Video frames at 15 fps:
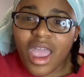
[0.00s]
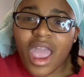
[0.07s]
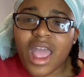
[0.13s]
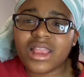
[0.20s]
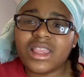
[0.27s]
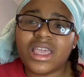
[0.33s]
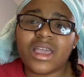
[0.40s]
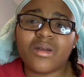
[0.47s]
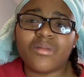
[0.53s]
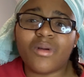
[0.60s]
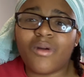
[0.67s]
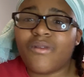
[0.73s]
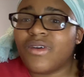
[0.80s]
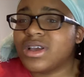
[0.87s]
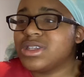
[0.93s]
And then
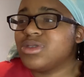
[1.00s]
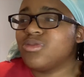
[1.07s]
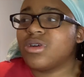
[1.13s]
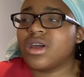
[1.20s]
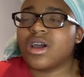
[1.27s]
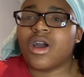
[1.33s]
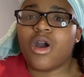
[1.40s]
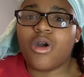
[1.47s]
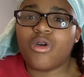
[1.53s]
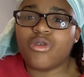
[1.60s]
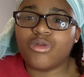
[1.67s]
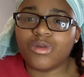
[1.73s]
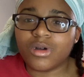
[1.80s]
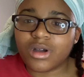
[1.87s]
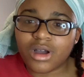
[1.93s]
motherfuckers want to
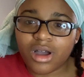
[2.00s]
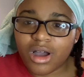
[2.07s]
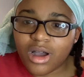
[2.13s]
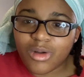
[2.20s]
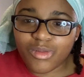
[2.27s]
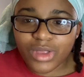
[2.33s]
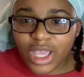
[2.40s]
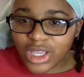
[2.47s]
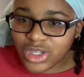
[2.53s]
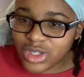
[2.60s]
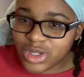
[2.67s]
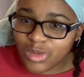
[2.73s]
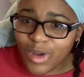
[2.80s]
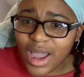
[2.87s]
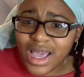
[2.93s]
go uh,
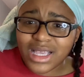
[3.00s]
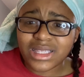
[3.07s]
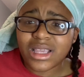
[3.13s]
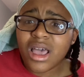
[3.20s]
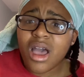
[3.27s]
relationship wise.